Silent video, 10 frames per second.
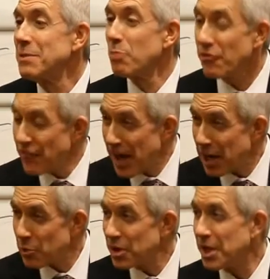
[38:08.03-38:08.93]

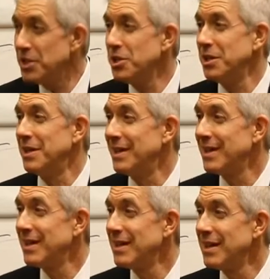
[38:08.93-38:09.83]
Prophetic religion,
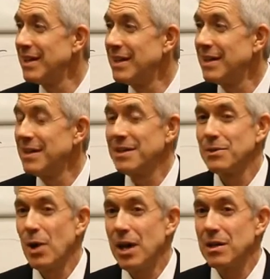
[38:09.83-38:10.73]

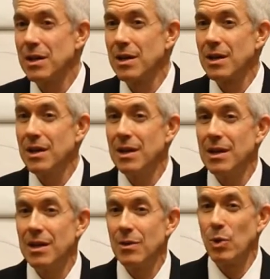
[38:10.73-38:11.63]
right?
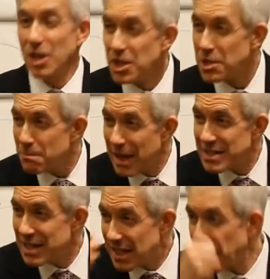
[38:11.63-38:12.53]
Religion
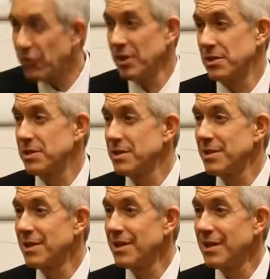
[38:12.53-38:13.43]
makes a difference.
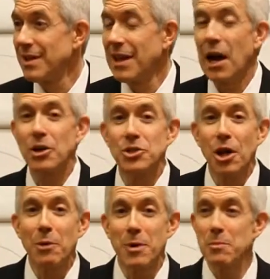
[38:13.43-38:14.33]
Our
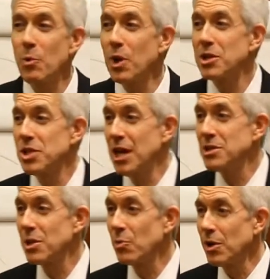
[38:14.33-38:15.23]
young people want to
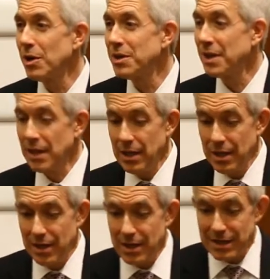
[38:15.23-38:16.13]
change the world.
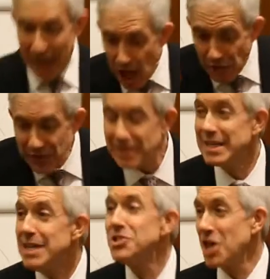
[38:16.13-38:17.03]
Calvin
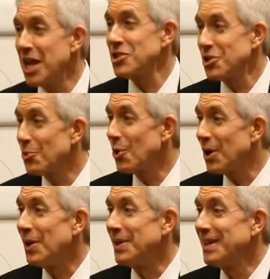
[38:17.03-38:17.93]
did change the
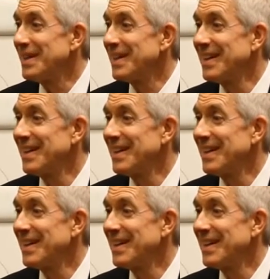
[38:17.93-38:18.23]
world.